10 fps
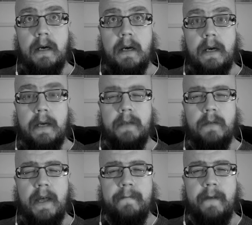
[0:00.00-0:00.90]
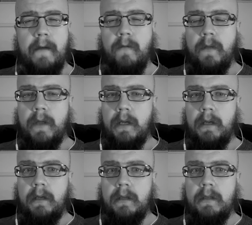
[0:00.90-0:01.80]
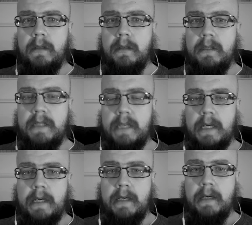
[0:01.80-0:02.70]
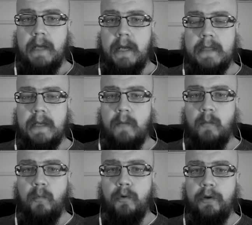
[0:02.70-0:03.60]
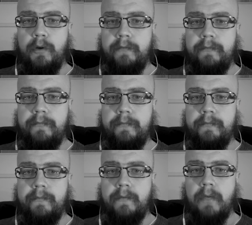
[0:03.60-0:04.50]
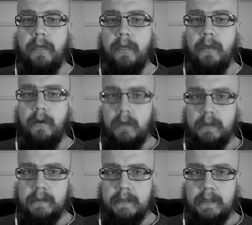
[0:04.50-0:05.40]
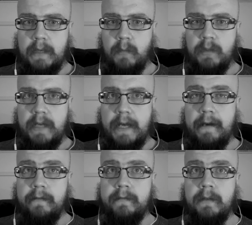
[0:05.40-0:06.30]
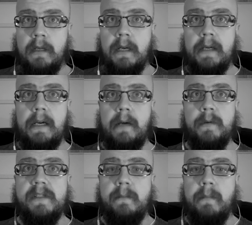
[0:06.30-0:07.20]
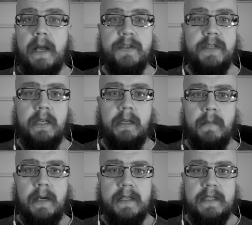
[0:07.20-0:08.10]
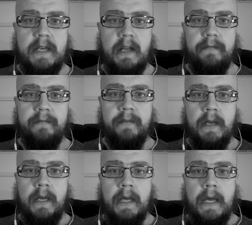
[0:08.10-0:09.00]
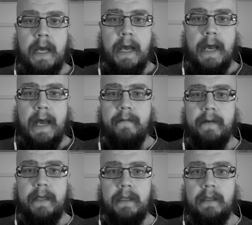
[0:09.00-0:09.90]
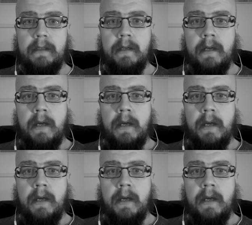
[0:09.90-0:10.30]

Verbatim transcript: I don't have everything done as I would have thought I would have. Like I was imagining myself having